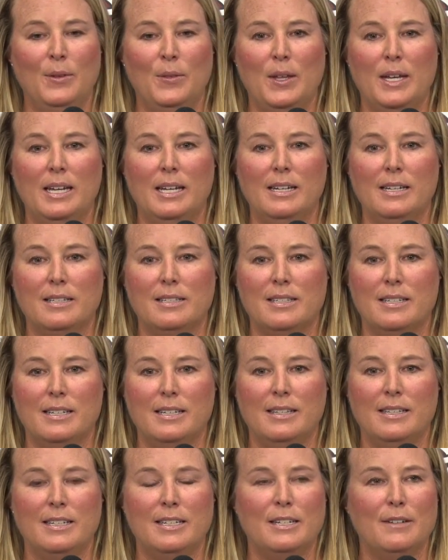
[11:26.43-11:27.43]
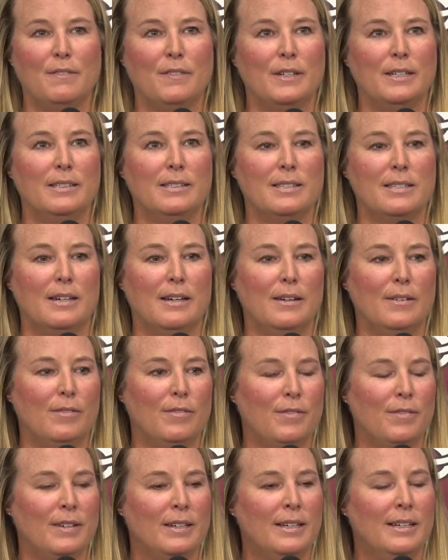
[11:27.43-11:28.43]
They get to see the difference
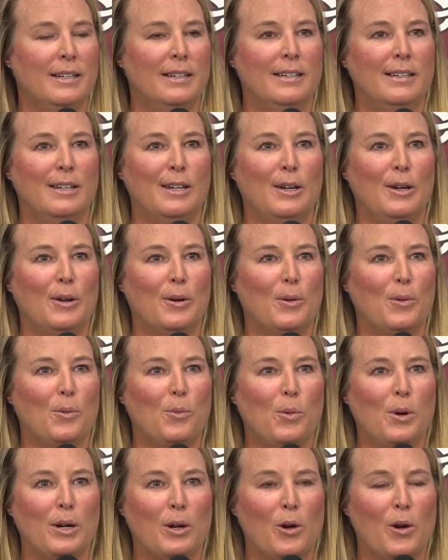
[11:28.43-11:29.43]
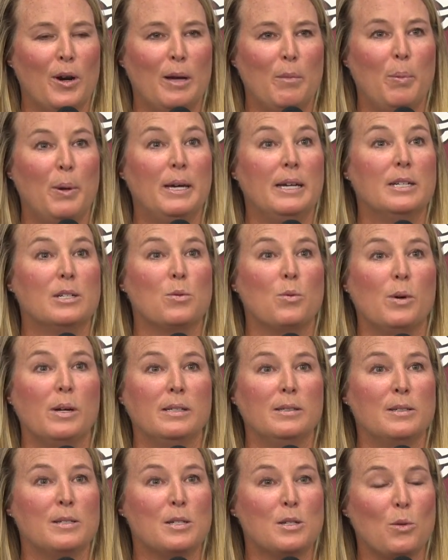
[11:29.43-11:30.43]
of, you know, one great pitch,
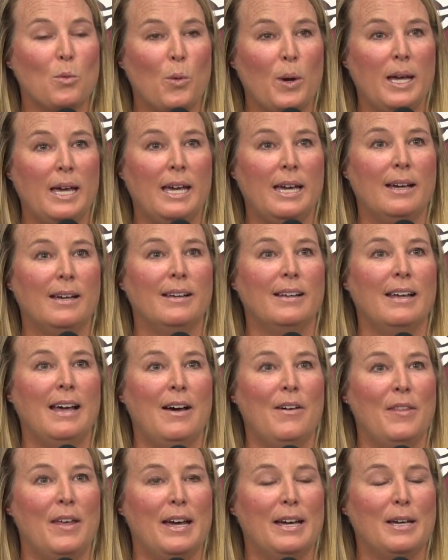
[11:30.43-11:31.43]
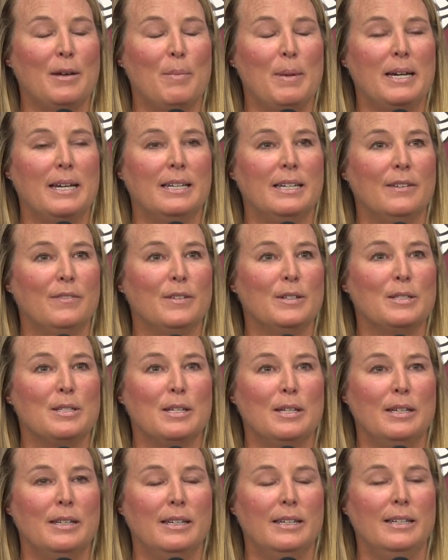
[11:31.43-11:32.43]
one swing, how that can make a difference
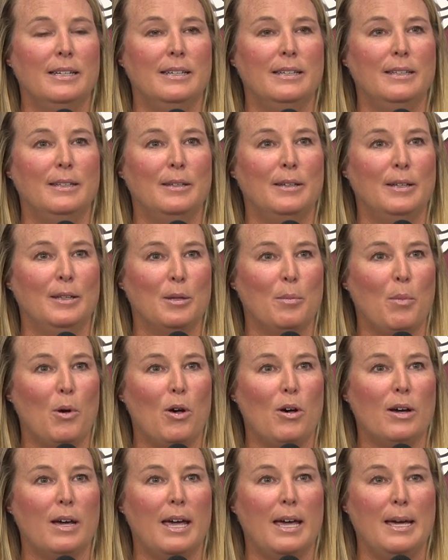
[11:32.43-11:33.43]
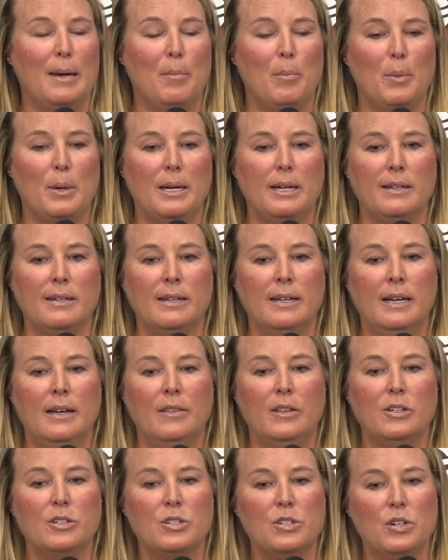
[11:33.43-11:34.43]
in the ball game. But
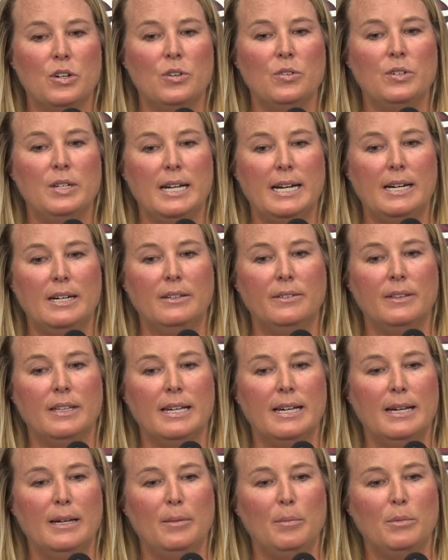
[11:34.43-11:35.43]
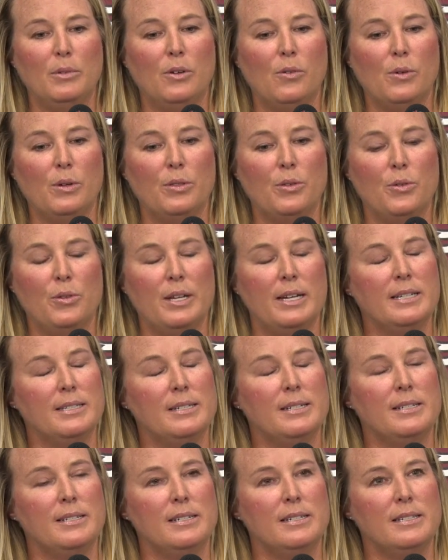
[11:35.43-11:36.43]
there's no doubt that going through the
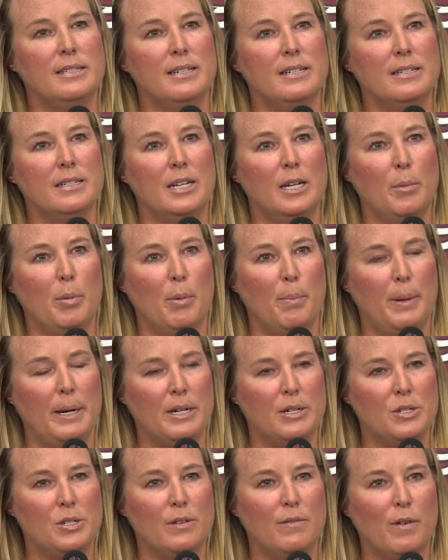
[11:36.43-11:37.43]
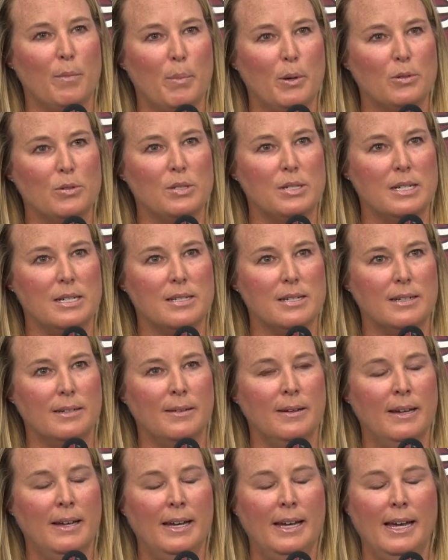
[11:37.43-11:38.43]
SEC season, it prepares you for postseason.
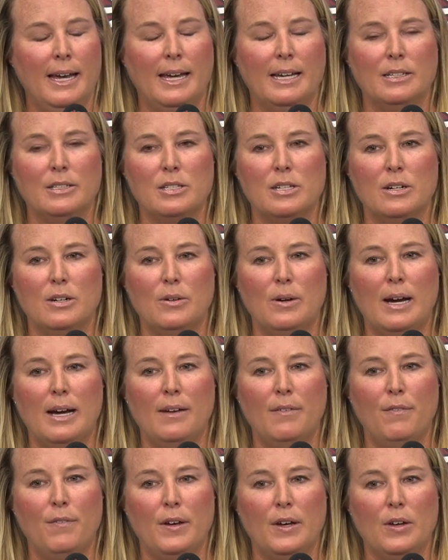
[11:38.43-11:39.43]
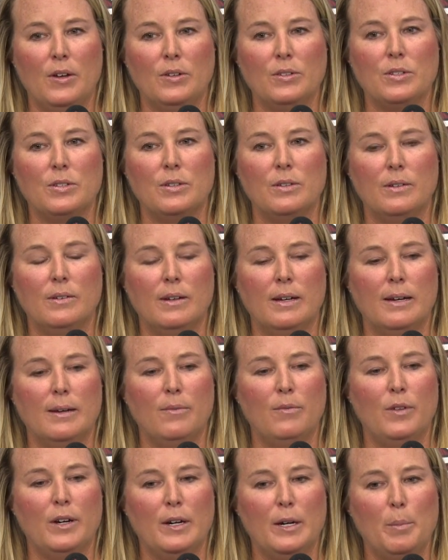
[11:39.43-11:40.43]
And so I felt
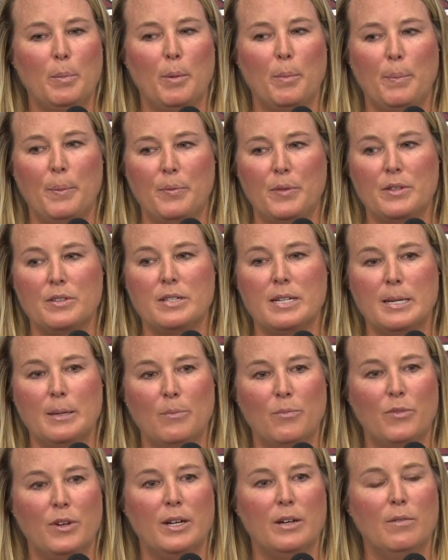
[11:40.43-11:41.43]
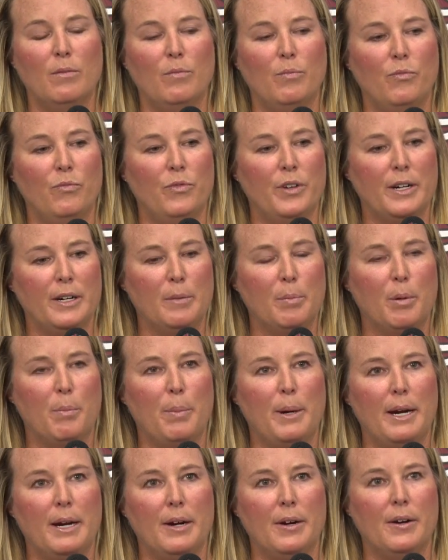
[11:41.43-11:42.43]
this team felt very
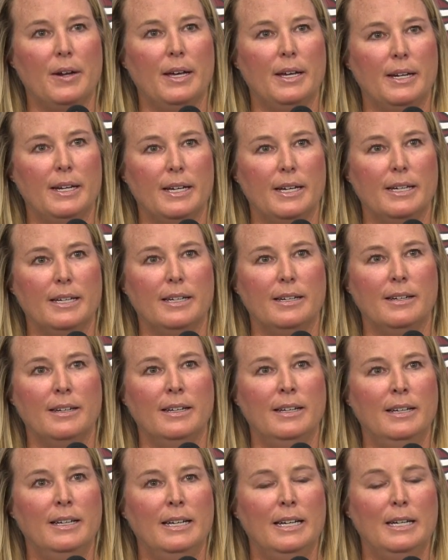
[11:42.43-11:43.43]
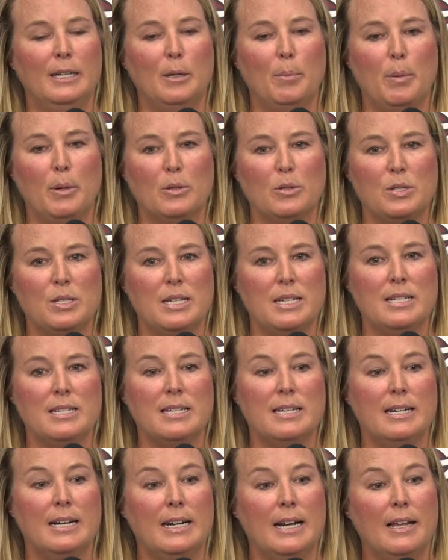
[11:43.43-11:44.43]
prepared heading into
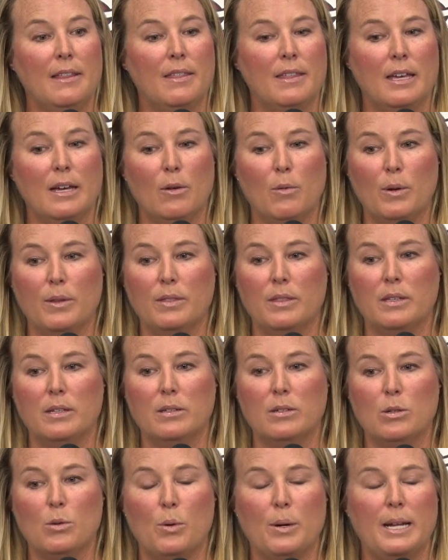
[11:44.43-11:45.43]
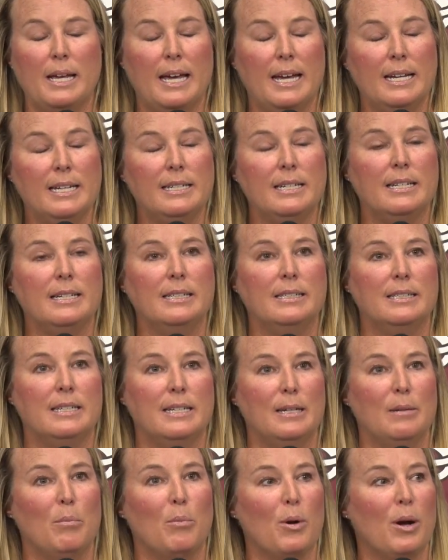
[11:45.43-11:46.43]
postseason. And I think what the 2018
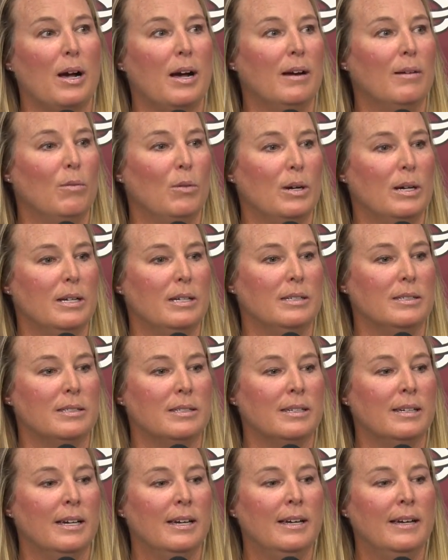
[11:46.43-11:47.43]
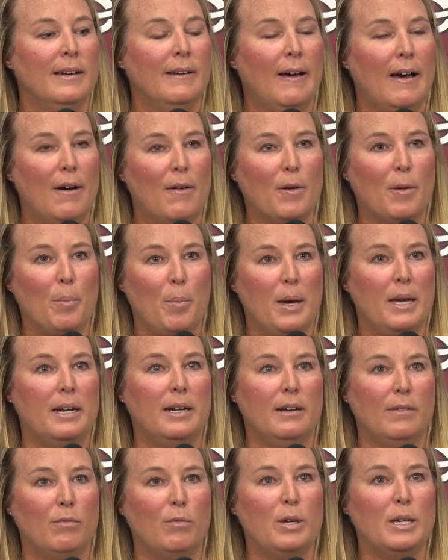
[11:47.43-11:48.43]
team brought was how
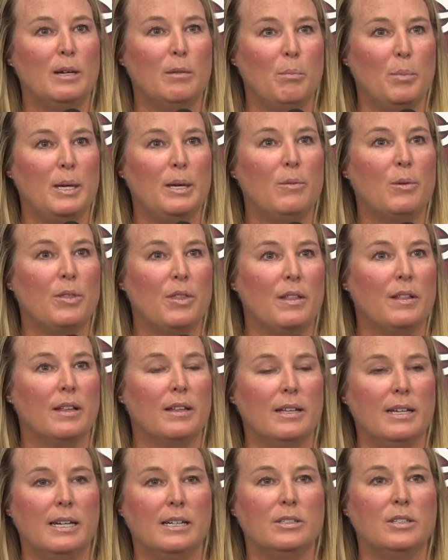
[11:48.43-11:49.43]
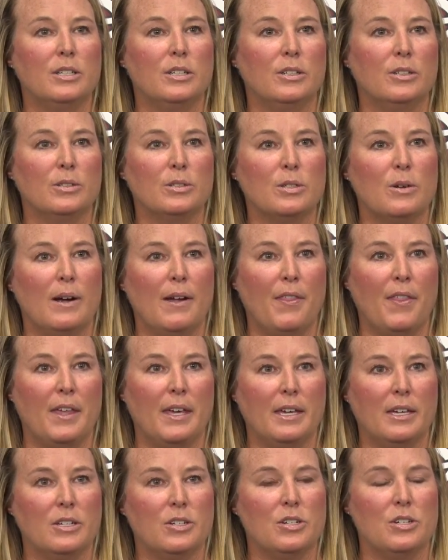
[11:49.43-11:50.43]
competitive we can be within the league too. So I
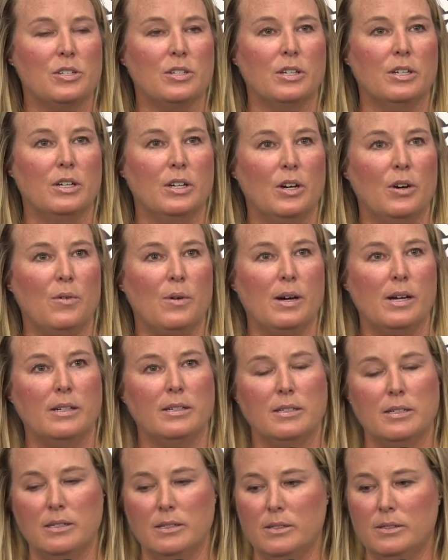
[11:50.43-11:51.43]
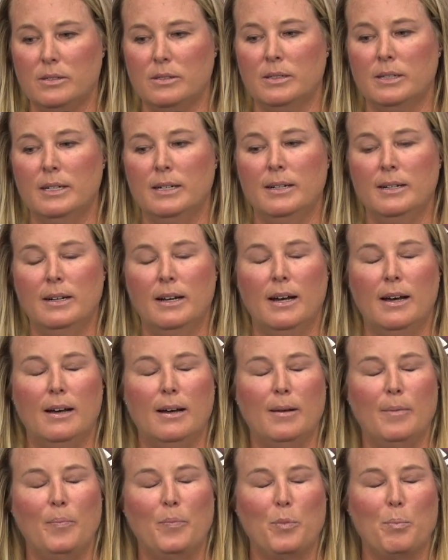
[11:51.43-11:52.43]
think it's just going to go on to
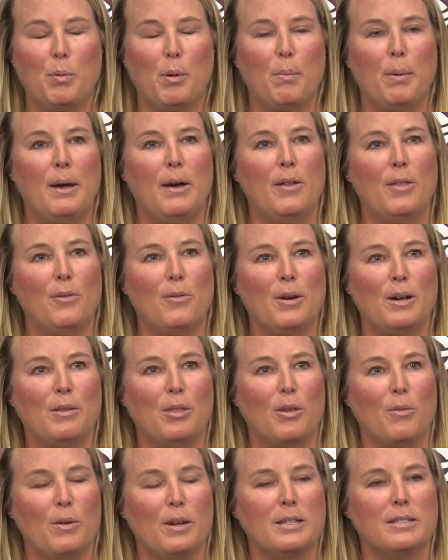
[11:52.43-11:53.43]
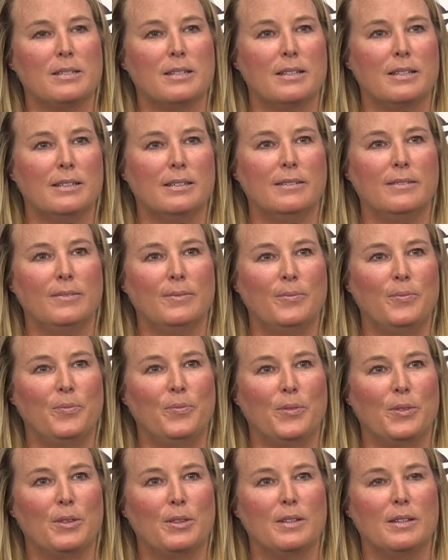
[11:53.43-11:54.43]
propel the rest of the
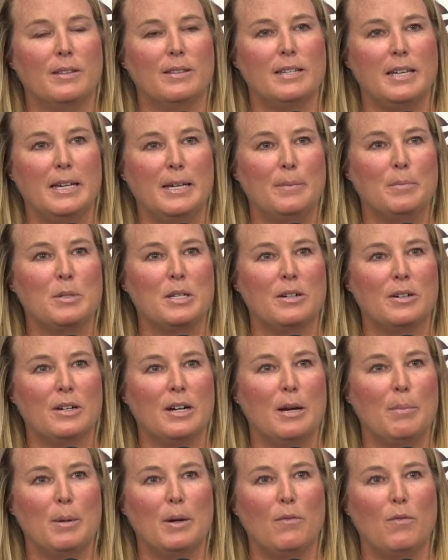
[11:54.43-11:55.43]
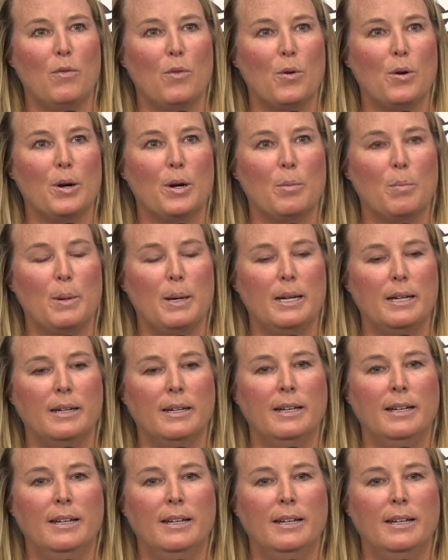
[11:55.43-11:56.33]
teams that are coming forward. But